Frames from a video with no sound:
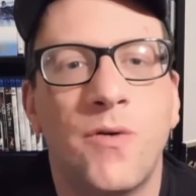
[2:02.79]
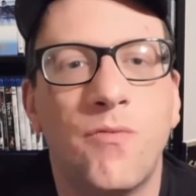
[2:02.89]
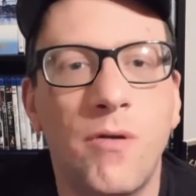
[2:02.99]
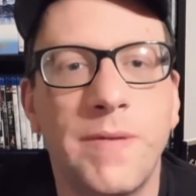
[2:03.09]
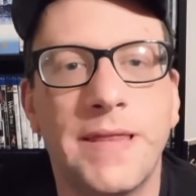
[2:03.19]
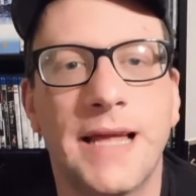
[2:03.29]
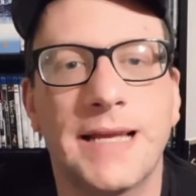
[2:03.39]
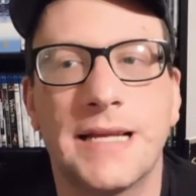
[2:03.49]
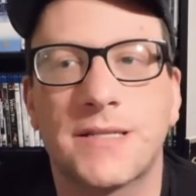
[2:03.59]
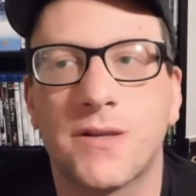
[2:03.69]
woman that
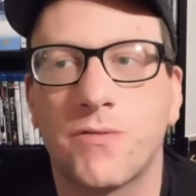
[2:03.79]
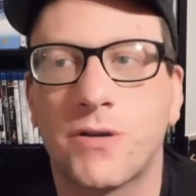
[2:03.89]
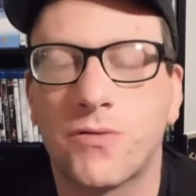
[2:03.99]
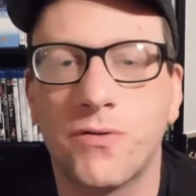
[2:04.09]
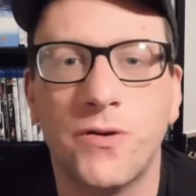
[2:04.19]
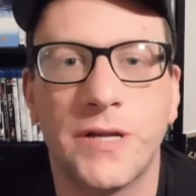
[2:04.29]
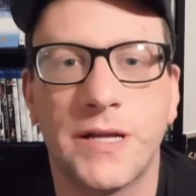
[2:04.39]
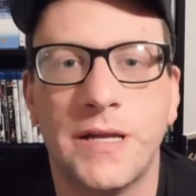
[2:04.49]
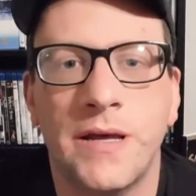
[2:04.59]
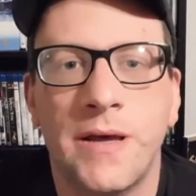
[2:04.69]
gets
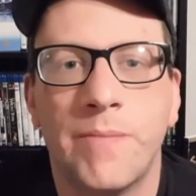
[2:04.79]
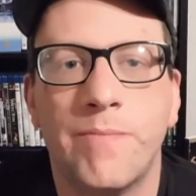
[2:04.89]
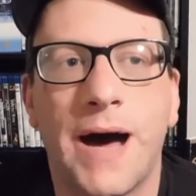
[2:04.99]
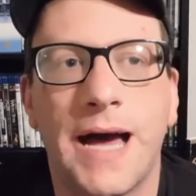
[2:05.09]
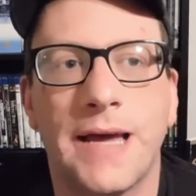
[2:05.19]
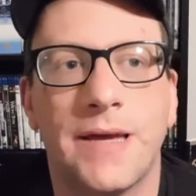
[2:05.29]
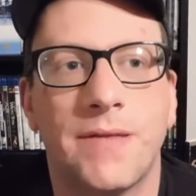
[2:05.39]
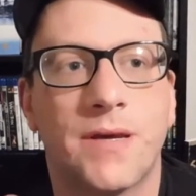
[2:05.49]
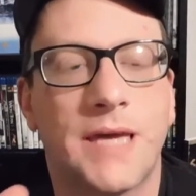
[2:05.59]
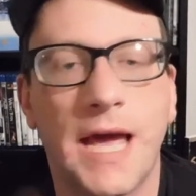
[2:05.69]
recruited by
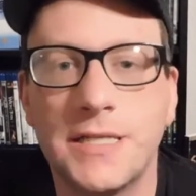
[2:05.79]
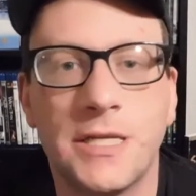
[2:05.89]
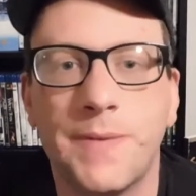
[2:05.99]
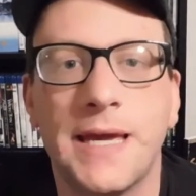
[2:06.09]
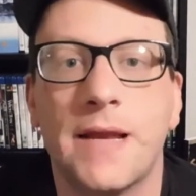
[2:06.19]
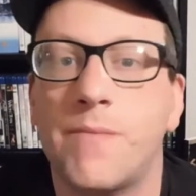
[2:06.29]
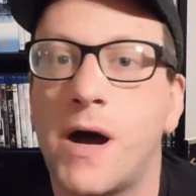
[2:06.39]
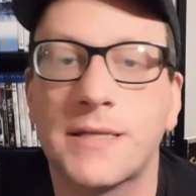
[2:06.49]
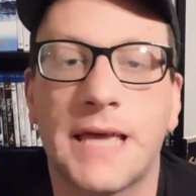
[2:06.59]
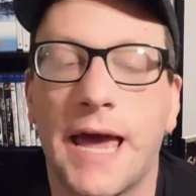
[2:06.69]
the KGB in
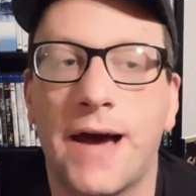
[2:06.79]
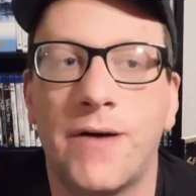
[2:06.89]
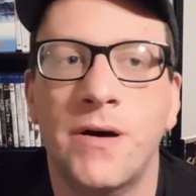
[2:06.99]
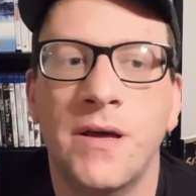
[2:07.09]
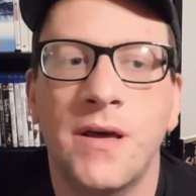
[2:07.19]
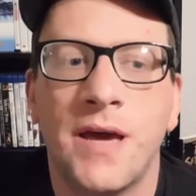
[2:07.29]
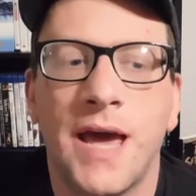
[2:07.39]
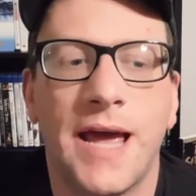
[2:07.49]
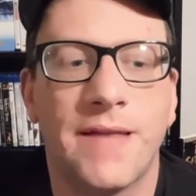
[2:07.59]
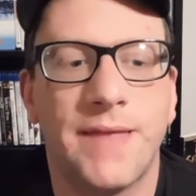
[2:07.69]
Moscow,
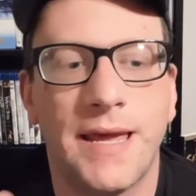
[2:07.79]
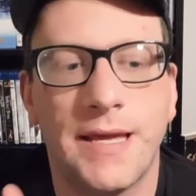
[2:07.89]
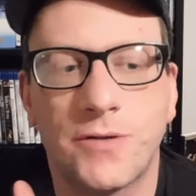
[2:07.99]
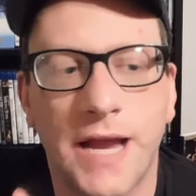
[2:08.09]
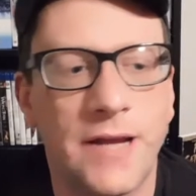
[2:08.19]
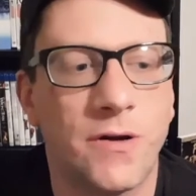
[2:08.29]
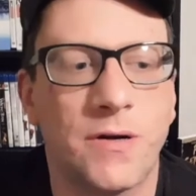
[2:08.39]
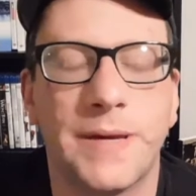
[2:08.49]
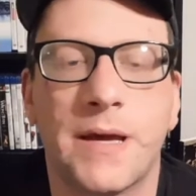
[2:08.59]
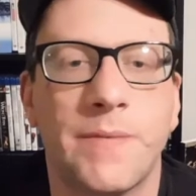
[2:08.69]
and they train her
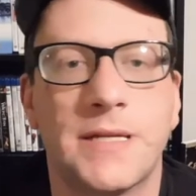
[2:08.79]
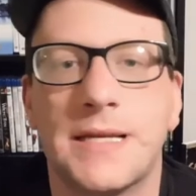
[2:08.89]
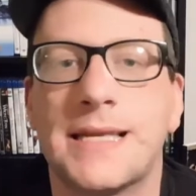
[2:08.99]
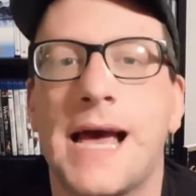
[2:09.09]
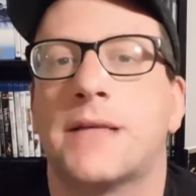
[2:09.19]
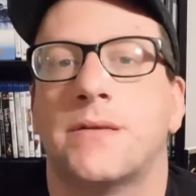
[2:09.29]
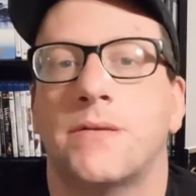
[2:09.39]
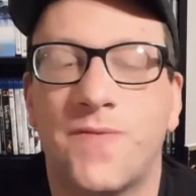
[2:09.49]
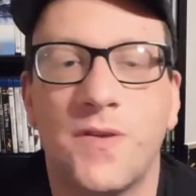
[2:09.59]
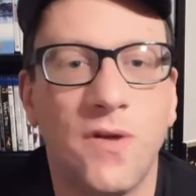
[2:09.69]
to become an assassin.
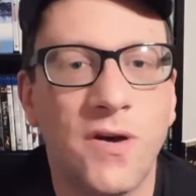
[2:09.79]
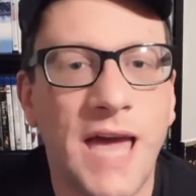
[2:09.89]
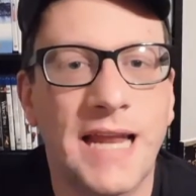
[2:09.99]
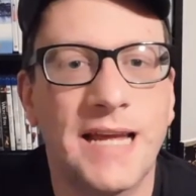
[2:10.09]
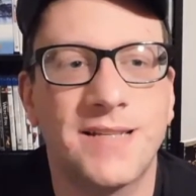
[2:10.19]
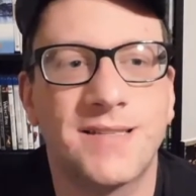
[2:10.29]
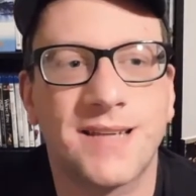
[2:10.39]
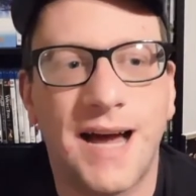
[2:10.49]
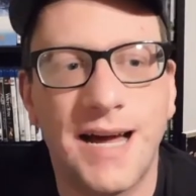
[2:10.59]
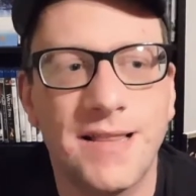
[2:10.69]
If you look at it, it's
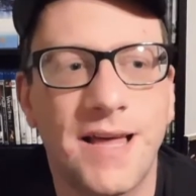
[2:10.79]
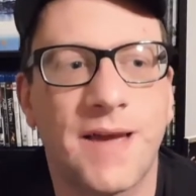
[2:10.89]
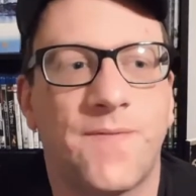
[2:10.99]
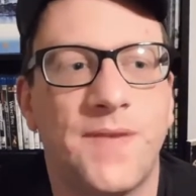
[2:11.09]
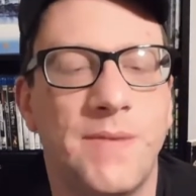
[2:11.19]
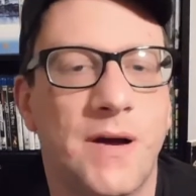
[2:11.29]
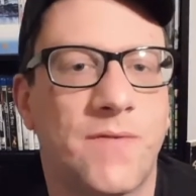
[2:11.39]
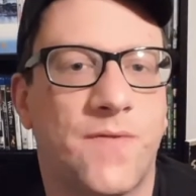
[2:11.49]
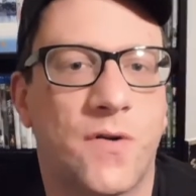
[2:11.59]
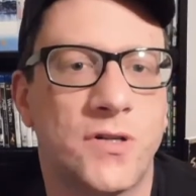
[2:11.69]
kind of like a female
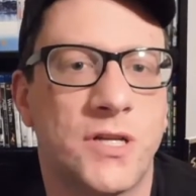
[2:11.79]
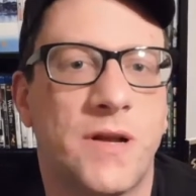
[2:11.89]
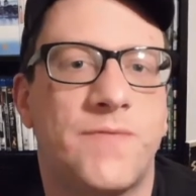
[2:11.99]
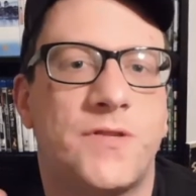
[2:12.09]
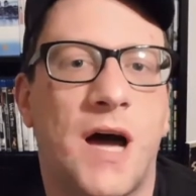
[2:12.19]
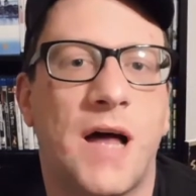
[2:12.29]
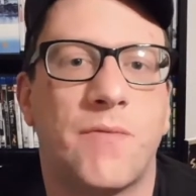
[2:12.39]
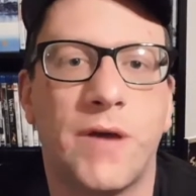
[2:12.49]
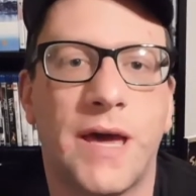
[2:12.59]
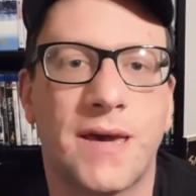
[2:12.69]
version of
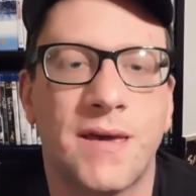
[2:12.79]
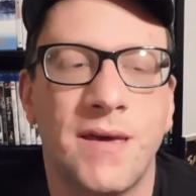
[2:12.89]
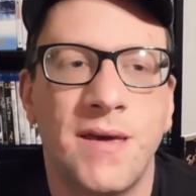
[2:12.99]
John Wick,